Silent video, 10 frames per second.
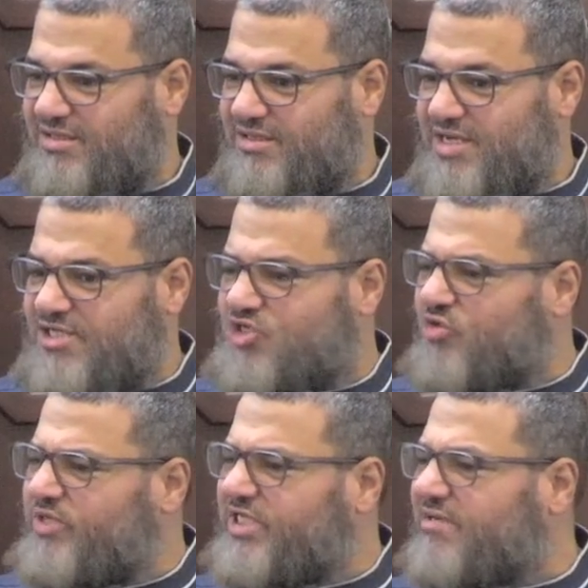And so
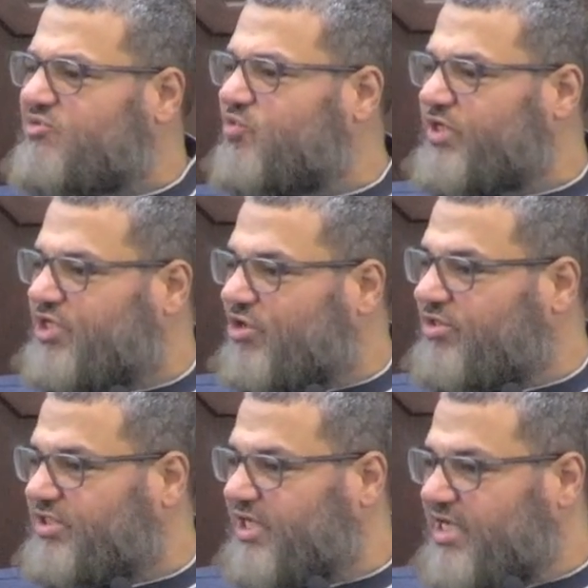many times we
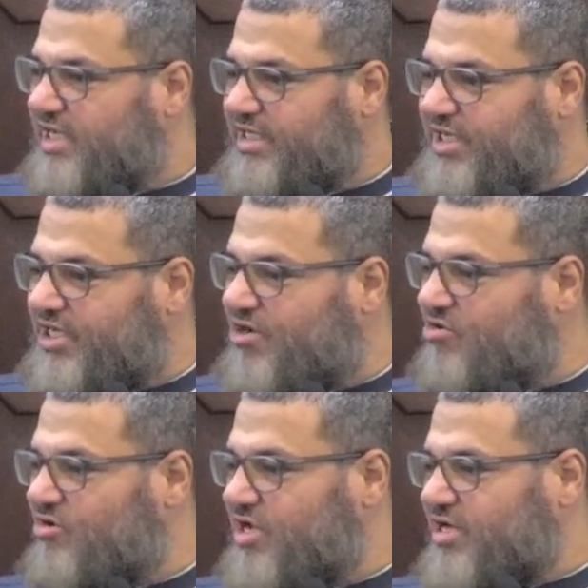don't,
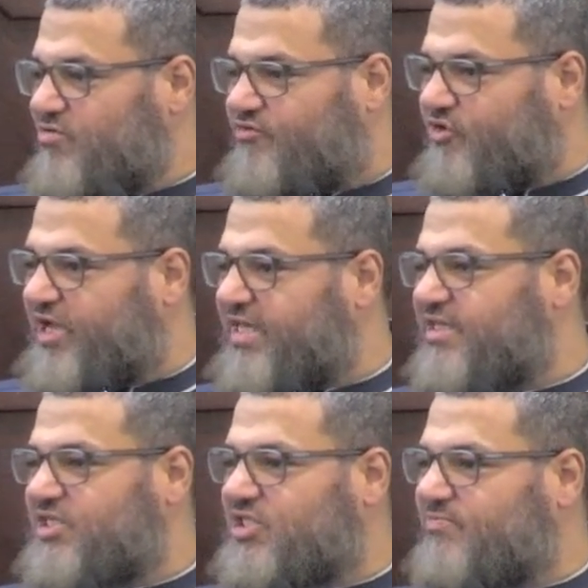we forget
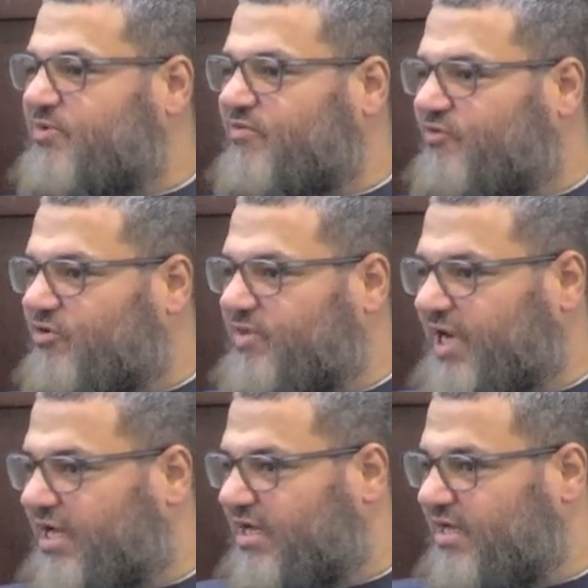this simple
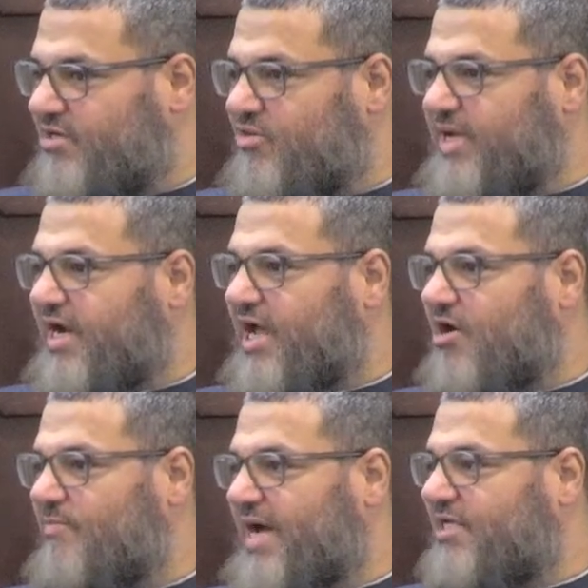formula. No matter
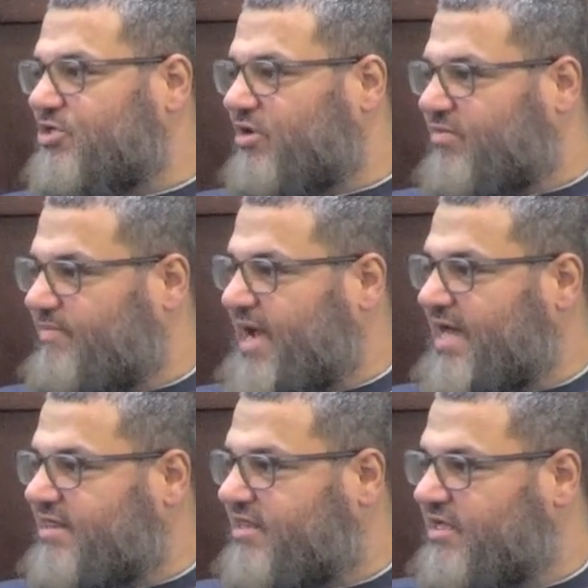how bad you are in
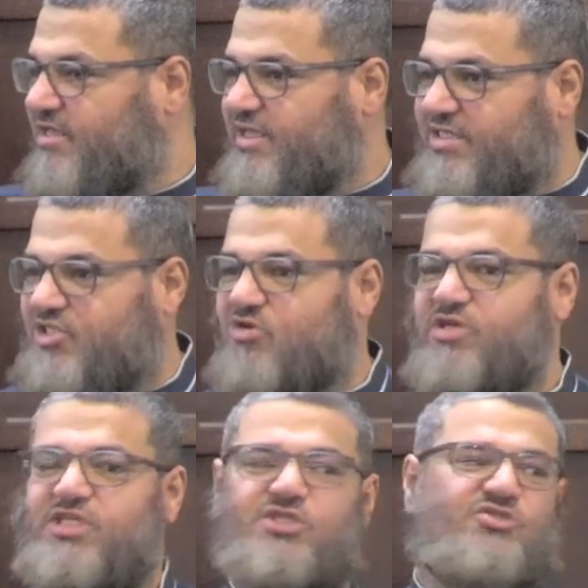math, that's so
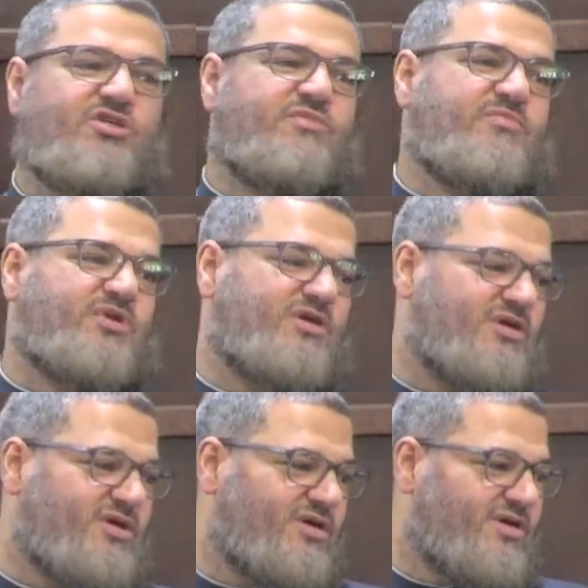easy to remember.
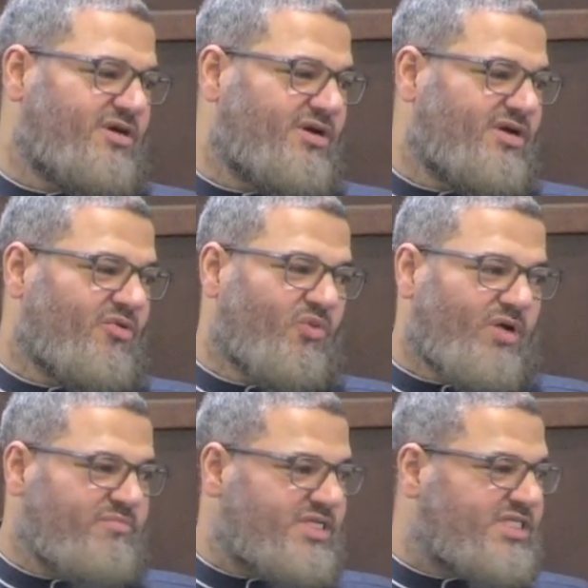
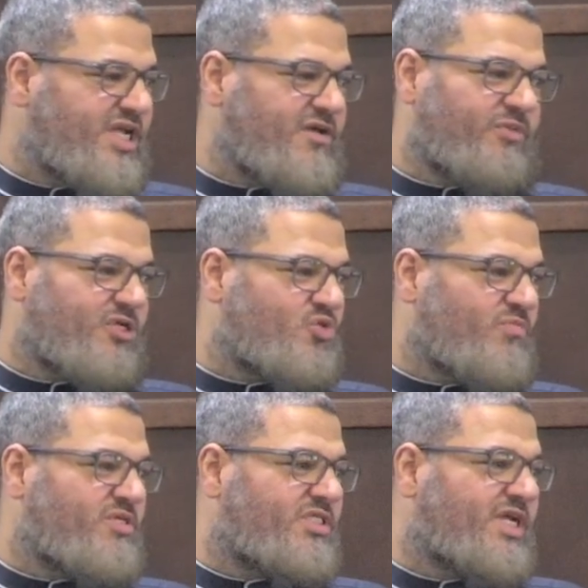One mistake plus
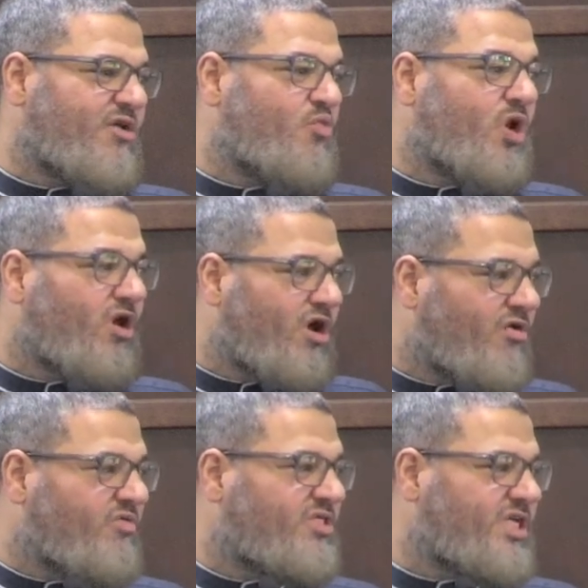one mistake will
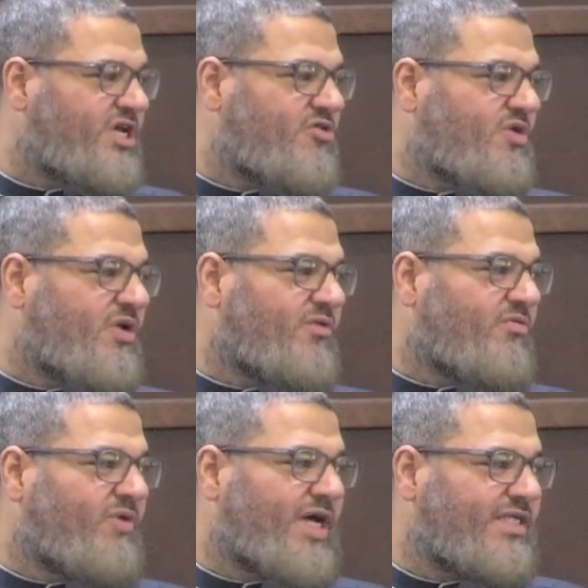always equal
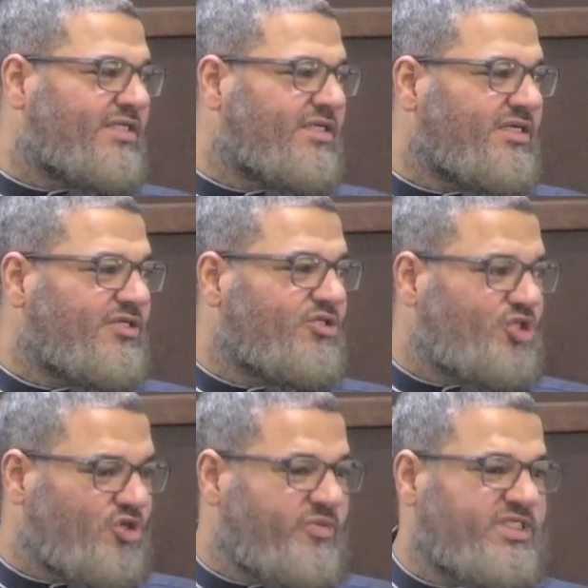what?
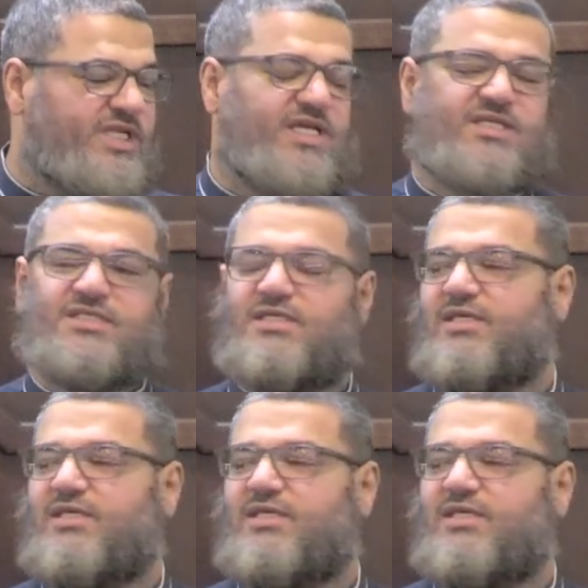Two mistakes.